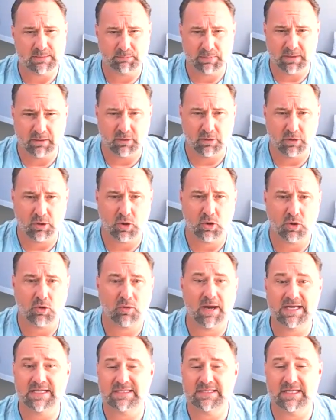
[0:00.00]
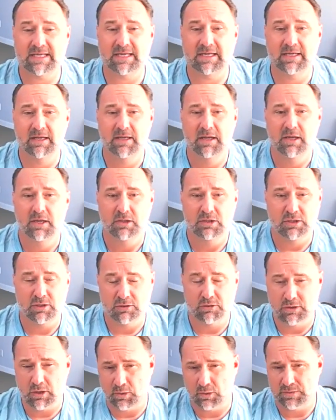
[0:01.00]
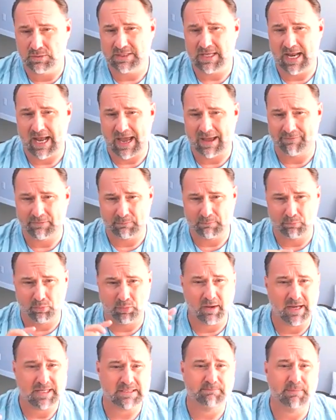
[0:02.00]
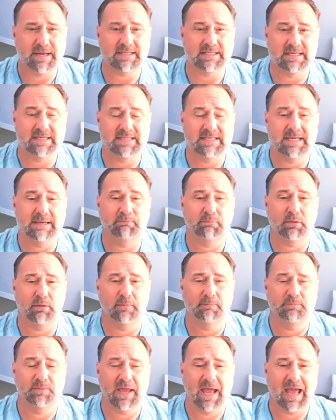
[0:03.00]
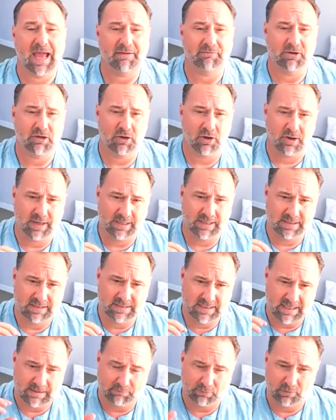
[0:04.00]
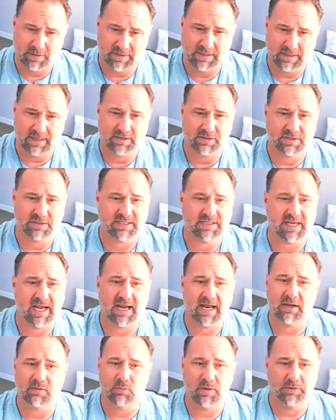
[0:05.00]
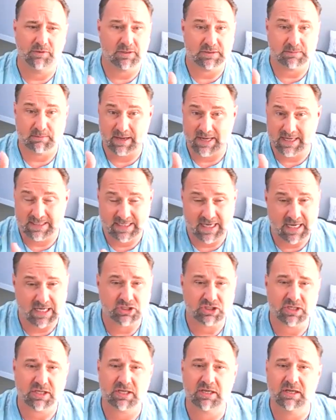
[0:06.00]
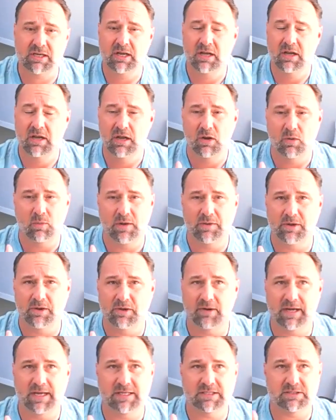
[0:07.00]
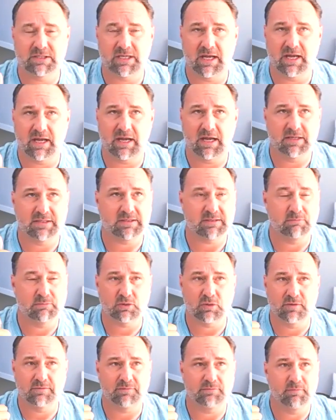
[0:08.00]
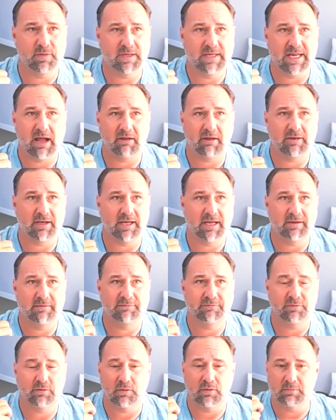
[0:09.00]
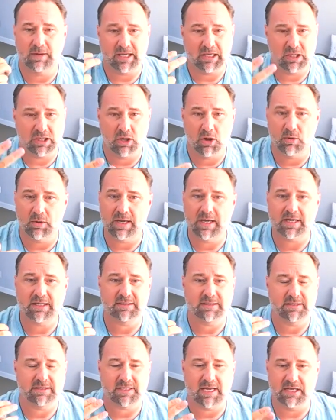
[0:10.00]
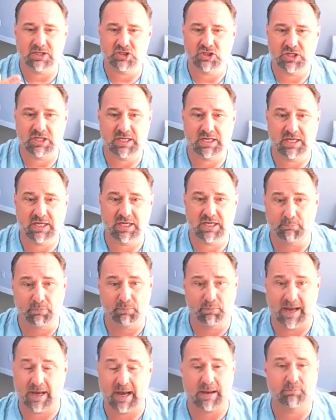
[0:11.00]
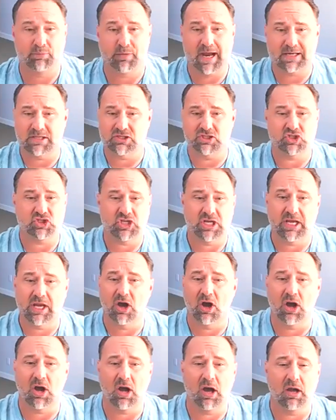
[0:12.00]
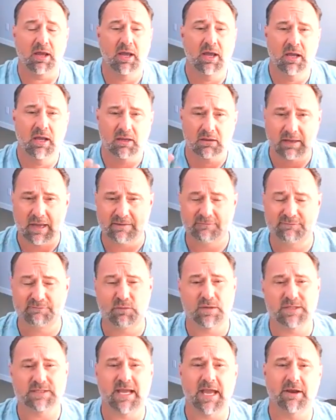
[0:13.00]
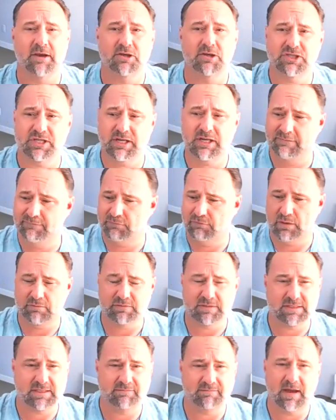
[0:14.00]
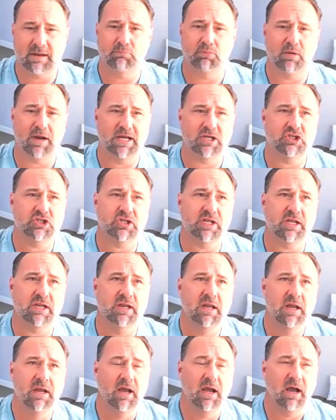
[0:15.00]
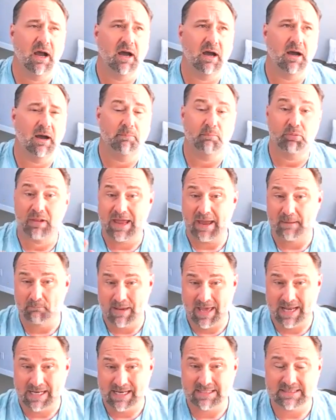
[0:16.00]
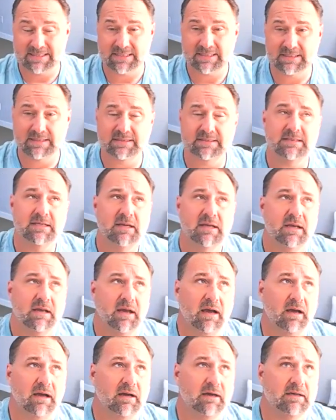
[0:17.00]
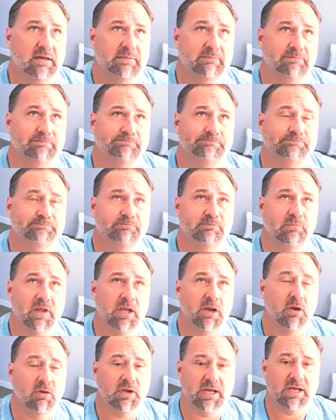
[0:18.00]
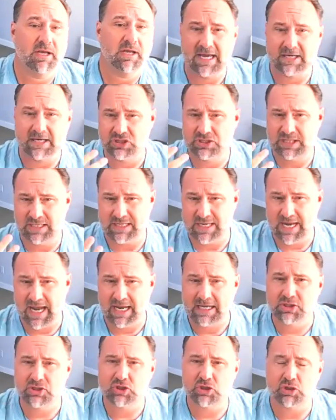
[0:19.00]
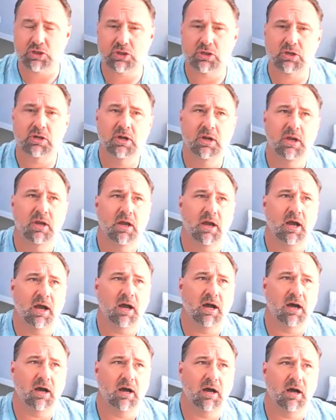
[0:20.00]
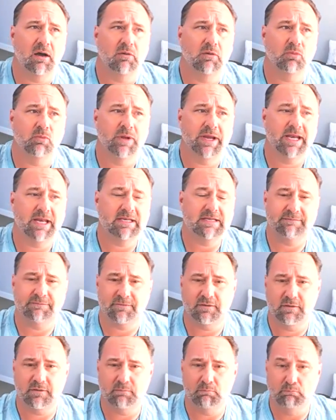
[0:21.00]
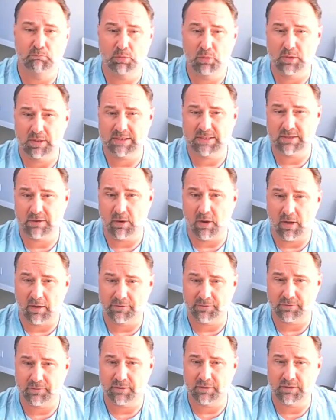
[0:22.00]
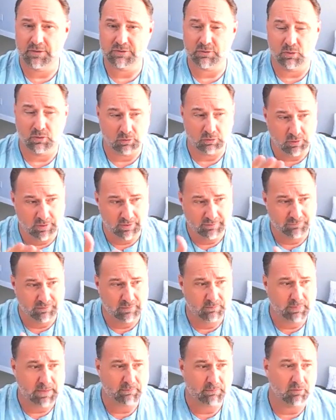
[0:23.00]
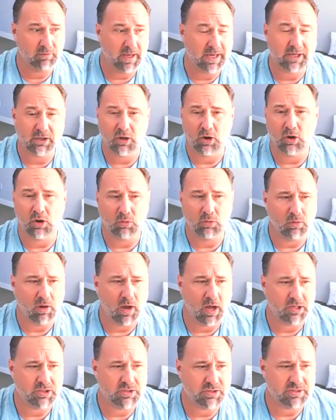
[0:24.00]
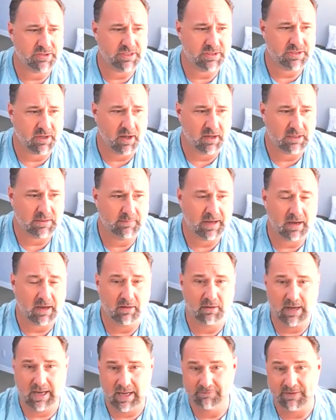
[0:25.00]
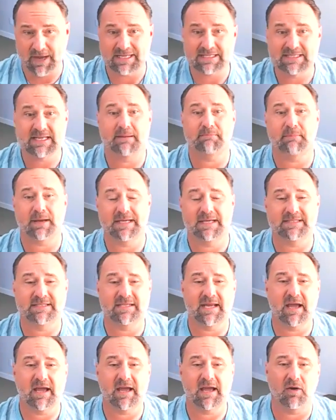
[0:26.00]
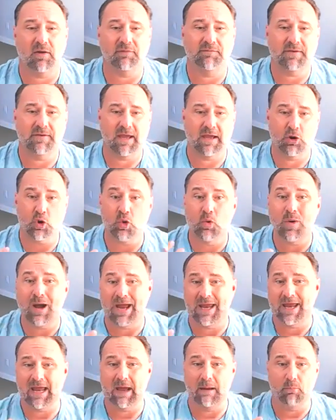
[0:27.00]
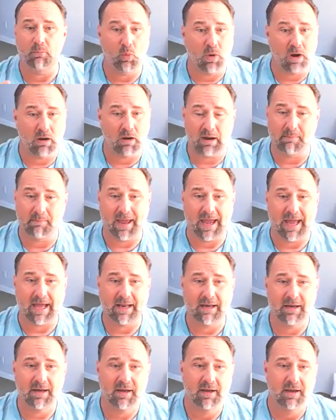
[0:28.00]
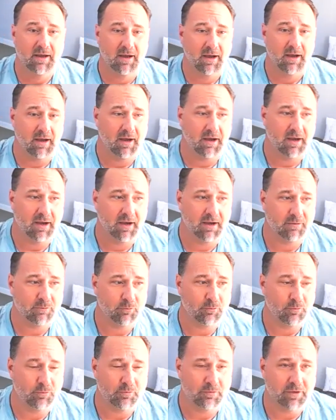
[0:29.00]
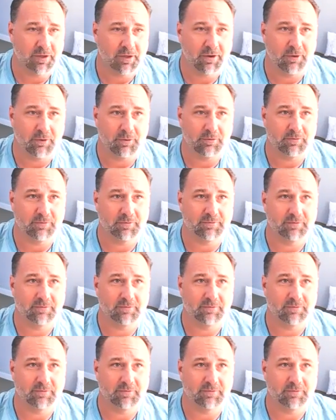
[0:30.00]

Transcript: appear crazy to those that haven't prospected deeper, haven't gone deeper into understanding whether it's meditation, whether it's uh, some sort of modality for like yoga to Tai Chi. I, pra- I practice Qigong life force energy, frequency vibration, uh, plant medicines, um, you know, connection to nature, uh, reading different books and authors or learning from people like Carl Rogers that talked about if I accept myself, who I am, where I'm at, uh, you know,